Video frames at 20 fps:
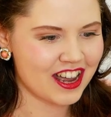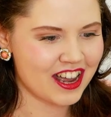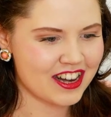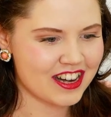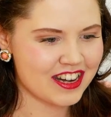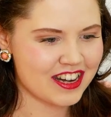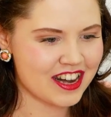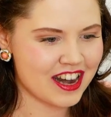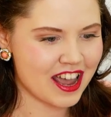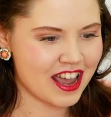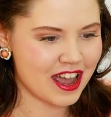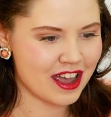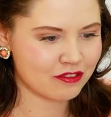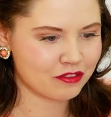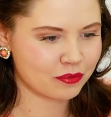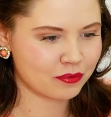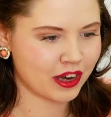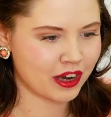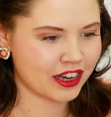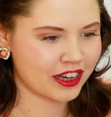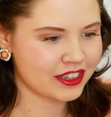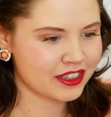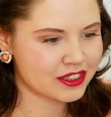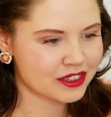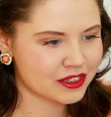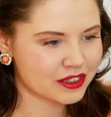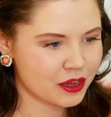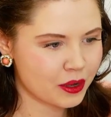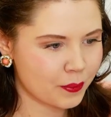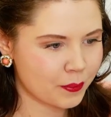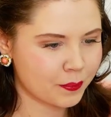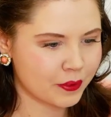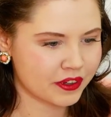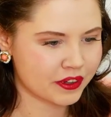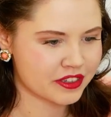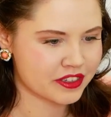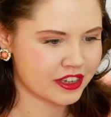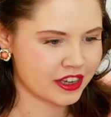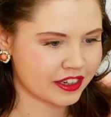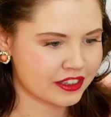Never mind. One
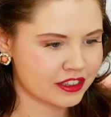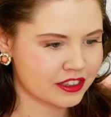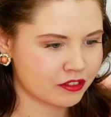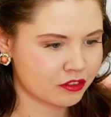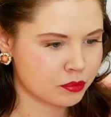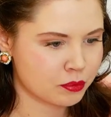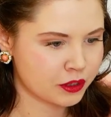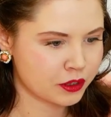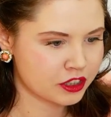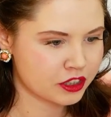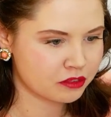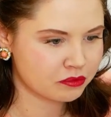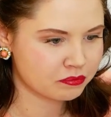second, everybody.